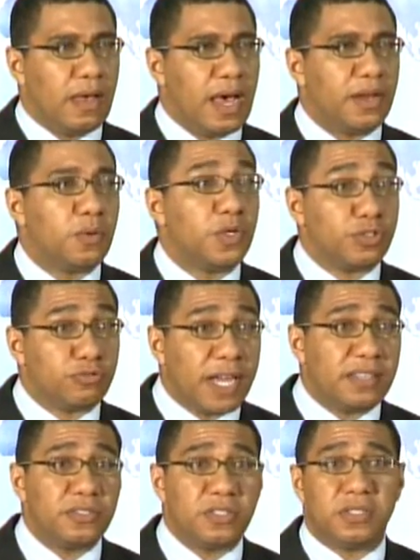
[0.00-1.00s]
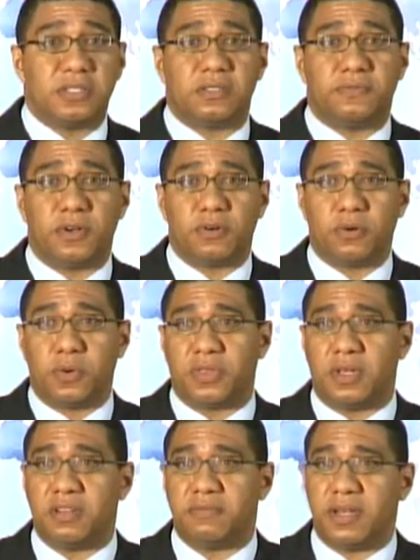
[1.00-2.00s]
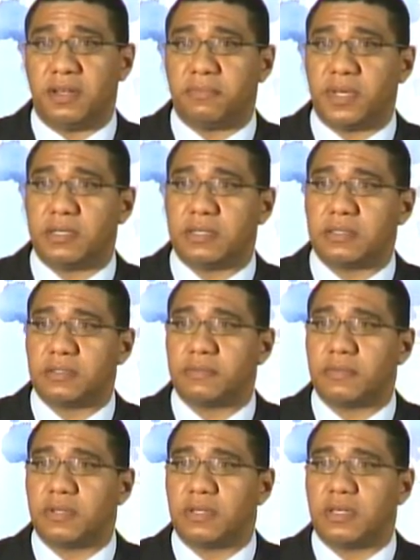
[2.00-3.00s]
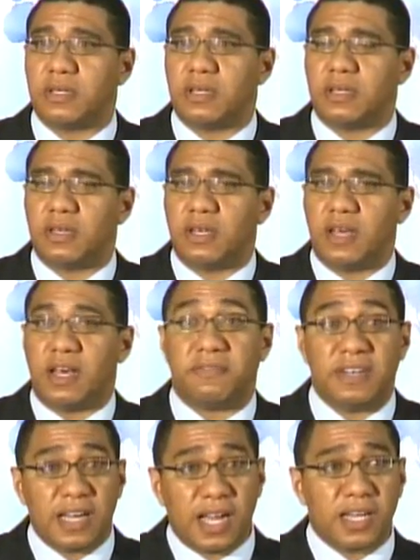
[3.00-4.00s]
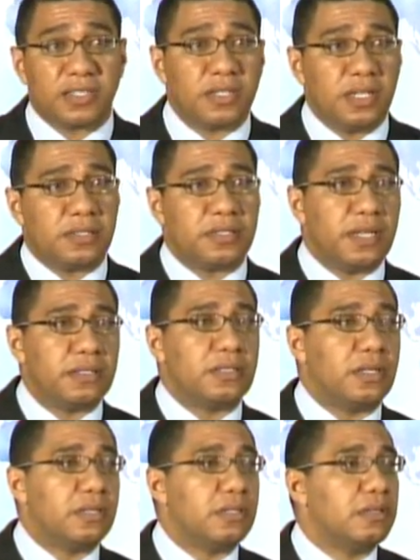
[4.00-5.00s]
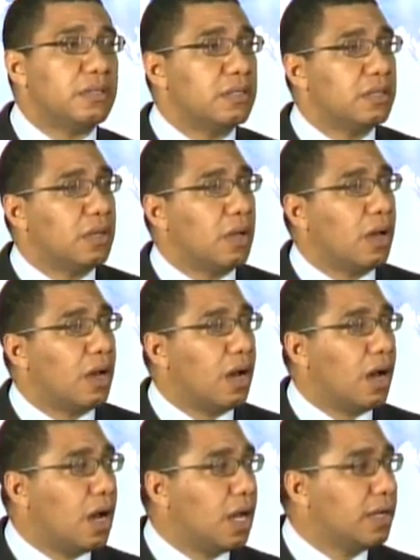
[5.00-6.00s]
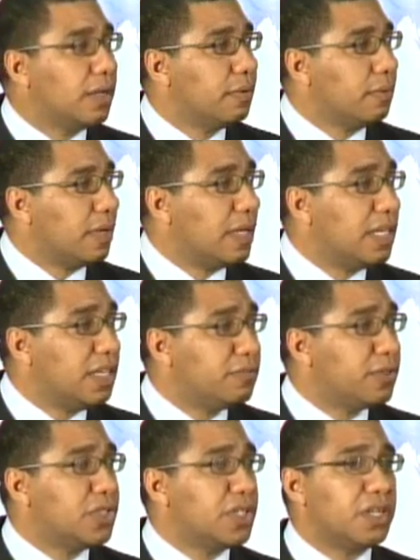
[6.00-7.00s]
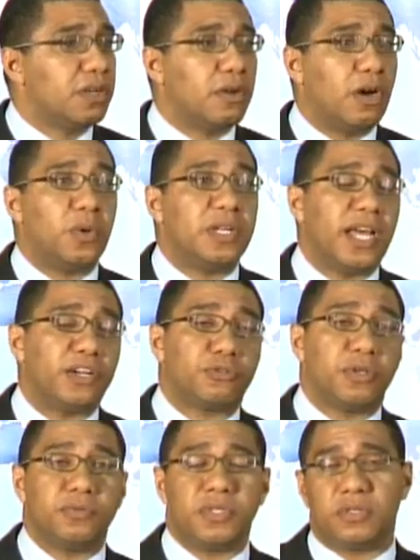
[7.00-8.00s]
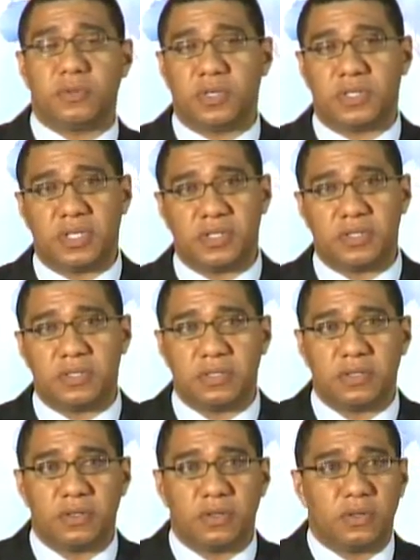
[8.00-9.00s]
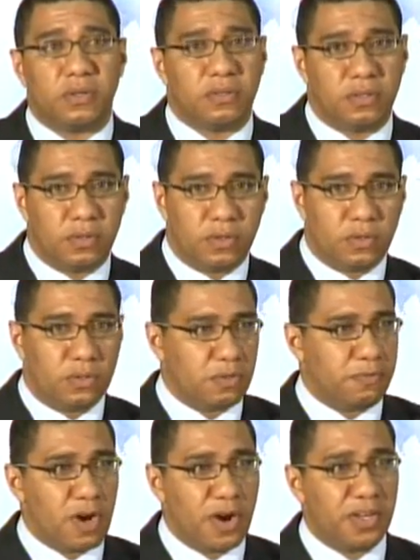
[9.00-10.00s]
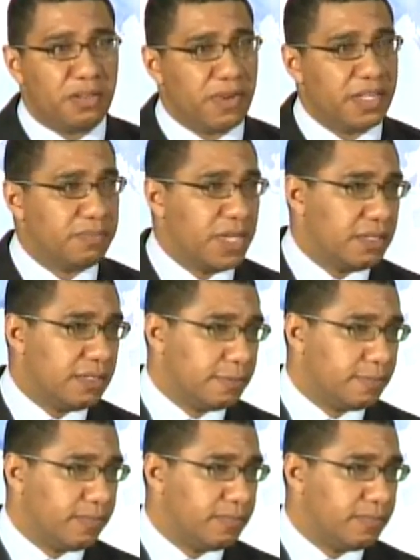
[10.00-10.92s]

And our strategies for growth and development have largely centered on leveraging our natural resources to foreign investment.